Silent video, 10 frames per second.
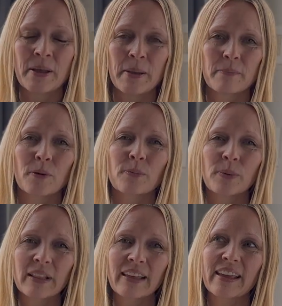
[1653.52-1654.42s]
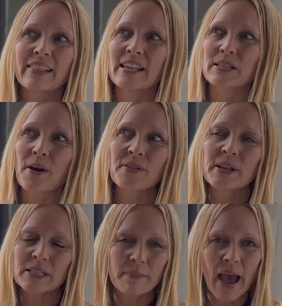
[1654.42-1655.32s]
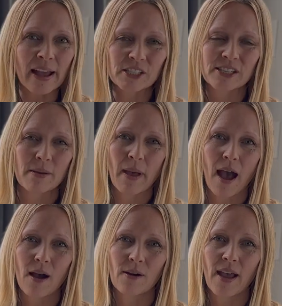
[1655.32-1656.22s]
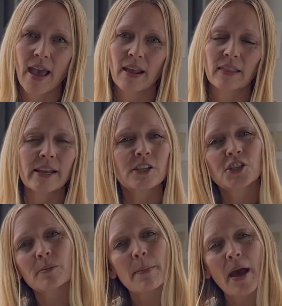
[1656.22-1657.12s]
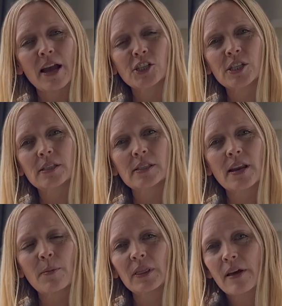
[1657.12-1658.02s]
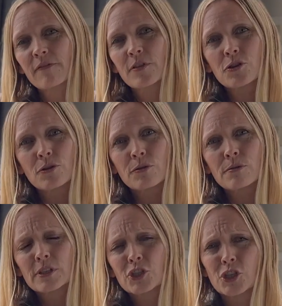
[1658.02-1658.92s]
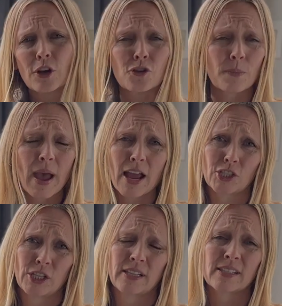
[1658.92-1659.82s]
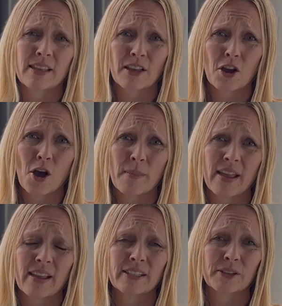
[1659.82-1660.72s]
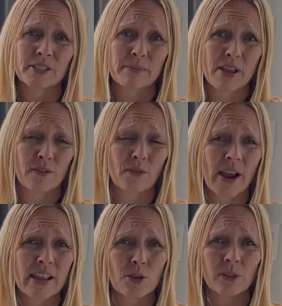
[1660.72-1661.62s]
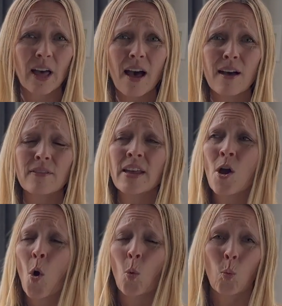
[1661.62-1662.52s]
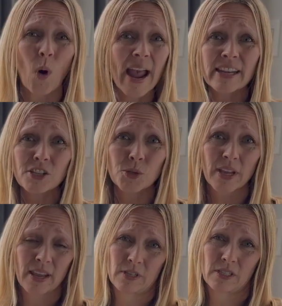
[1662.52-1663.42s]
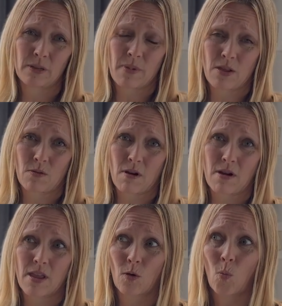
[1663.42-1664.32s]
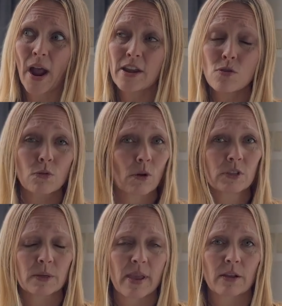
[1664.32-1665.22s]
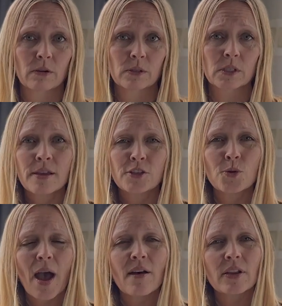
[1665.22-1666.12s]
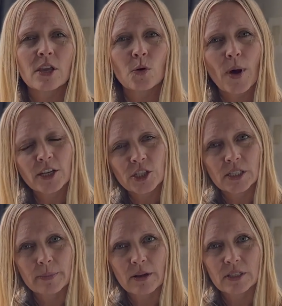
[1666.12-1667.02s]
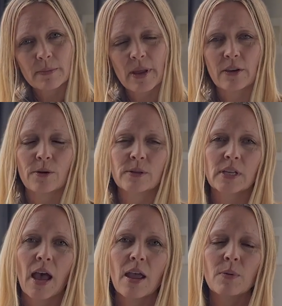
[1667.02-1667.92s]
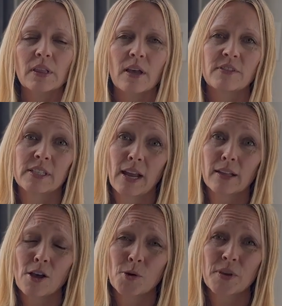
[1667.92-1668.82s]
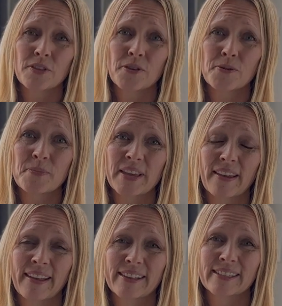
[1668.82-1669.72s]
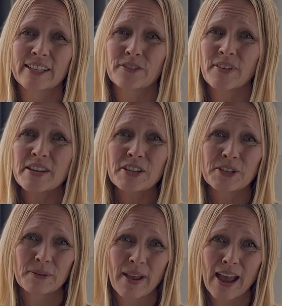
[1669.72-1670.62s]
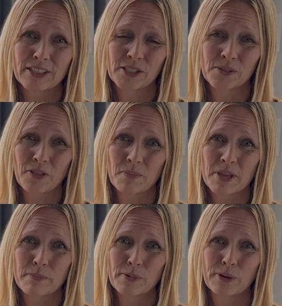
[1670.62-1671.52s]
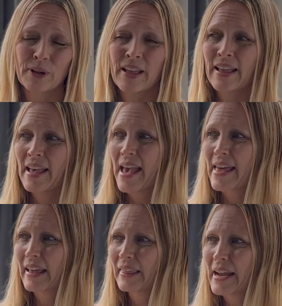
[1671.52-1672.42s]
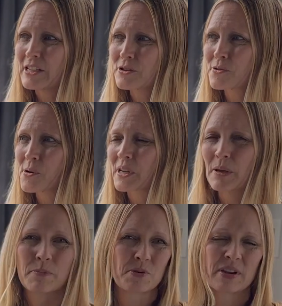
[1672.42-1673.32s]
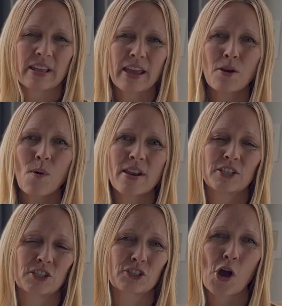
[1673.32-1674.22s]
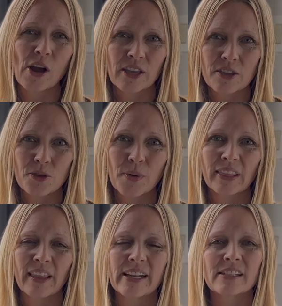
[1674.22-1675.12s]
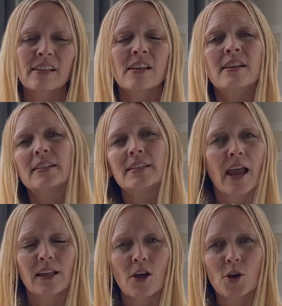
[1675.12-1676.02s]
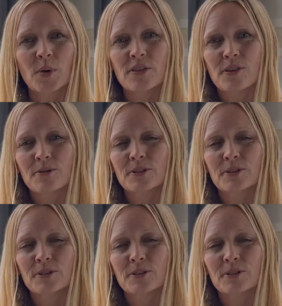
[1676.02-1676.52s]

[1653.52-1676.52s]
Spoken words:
But really, these are things I'm passionate about and I like to share my passions. And I would love for you to share your passions in the comment. Is there a tomato variety you love? Why did you get into tomato gardening? Why do you grow tomatoes? Do you have any questions about tomatoes? I would love to dialogue with you because it's fun to share passions with other people. And I'd like to grow a community. I don't want to just talk at you. I'd like to dialogue with you.